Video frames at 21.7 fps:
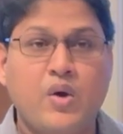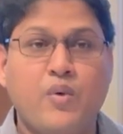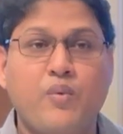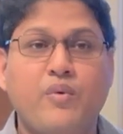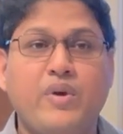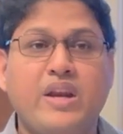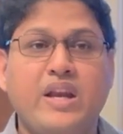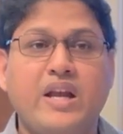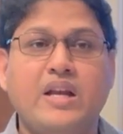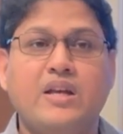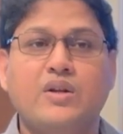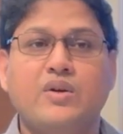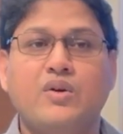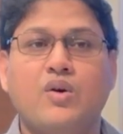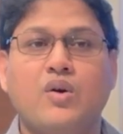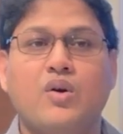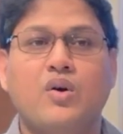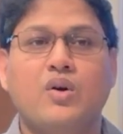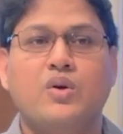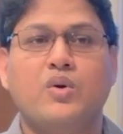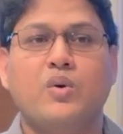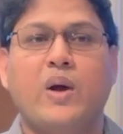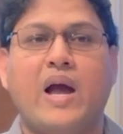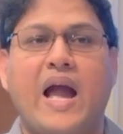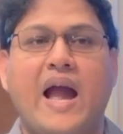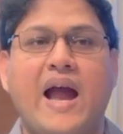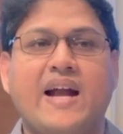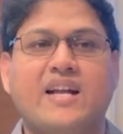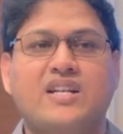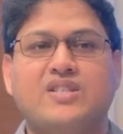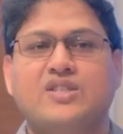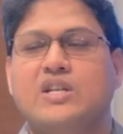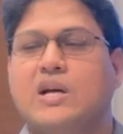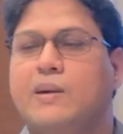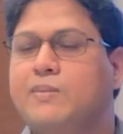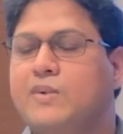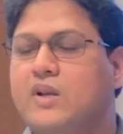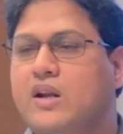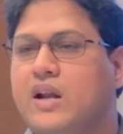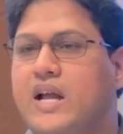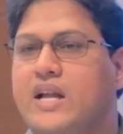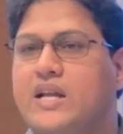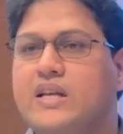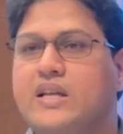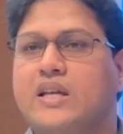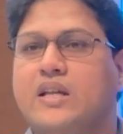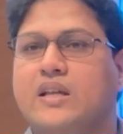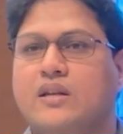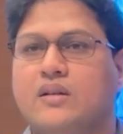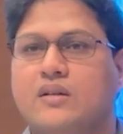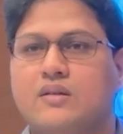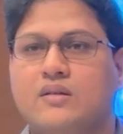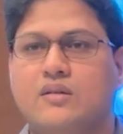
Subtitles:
we need to go to Acts chapter 19.